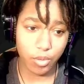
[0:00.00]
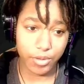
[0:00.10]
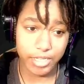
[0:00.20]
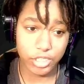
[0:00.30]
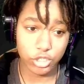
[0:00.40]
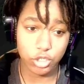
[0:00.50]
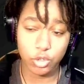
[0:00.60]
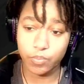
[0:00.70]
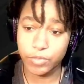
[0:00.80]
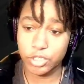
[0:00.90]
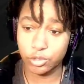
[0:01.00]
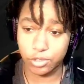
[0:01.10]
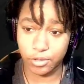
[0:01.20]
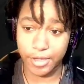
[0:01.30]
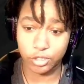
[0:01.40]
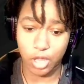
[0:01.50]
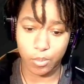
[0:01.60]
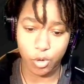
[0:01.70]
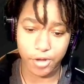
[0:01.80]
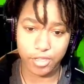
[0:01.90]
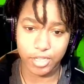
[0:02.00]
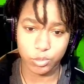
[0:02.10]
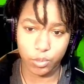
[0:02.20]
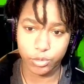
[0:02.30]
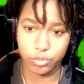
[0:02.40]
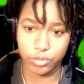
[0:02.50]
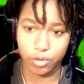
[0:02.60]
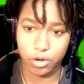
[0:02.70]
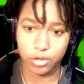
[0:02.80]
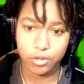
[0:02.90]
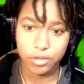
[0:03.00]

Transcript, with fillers: what we need to do is use the lights a lot more. I think that's what we're doing wrong.